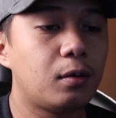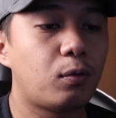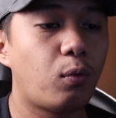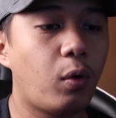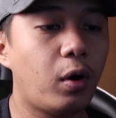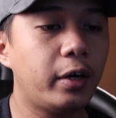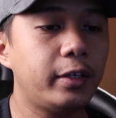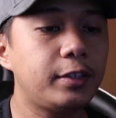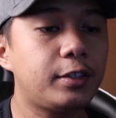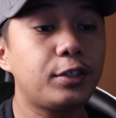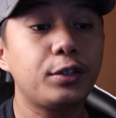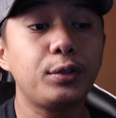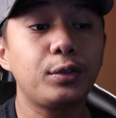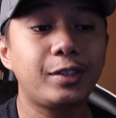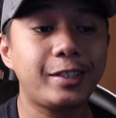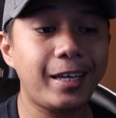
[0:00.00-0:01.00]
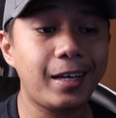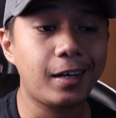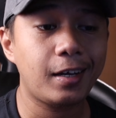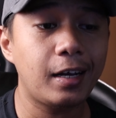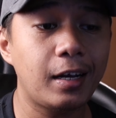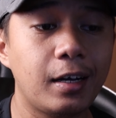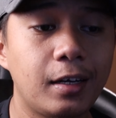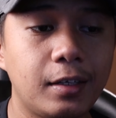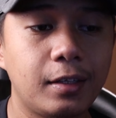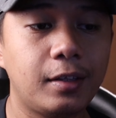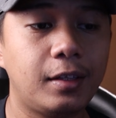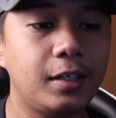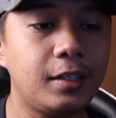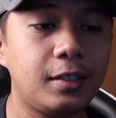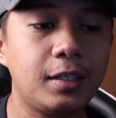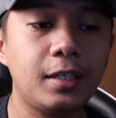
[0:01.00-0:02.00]
1, 2, check.
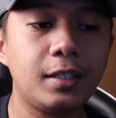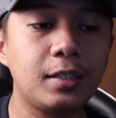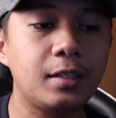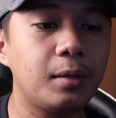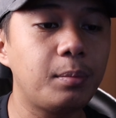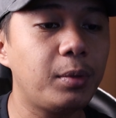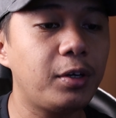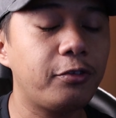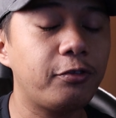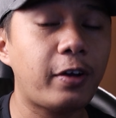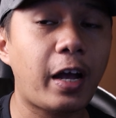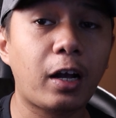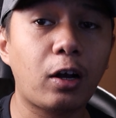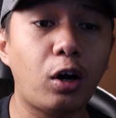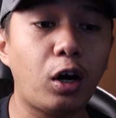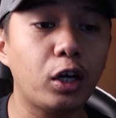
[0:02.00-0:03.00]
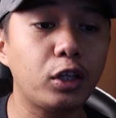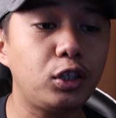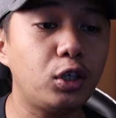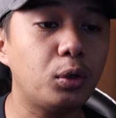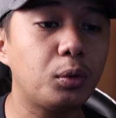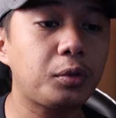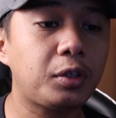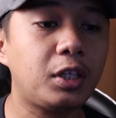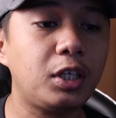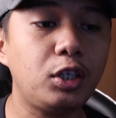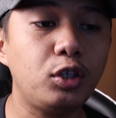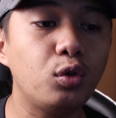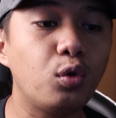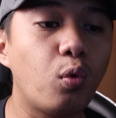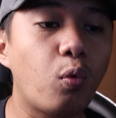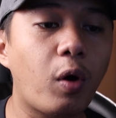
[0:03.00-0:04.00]
This is the Mirfak Audio
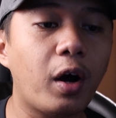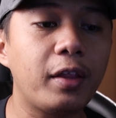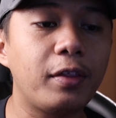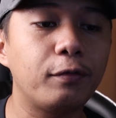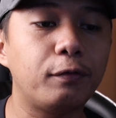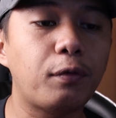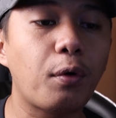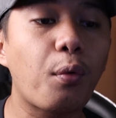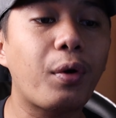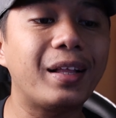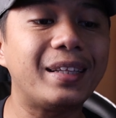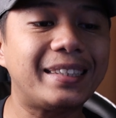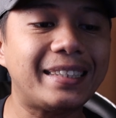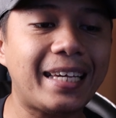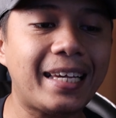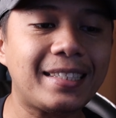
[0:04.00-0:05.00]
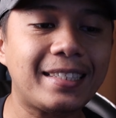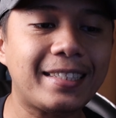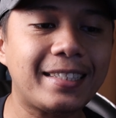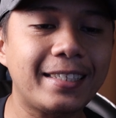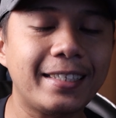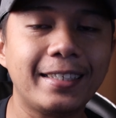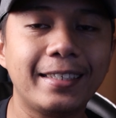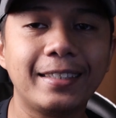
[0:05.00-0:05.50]
TU1 vocal test.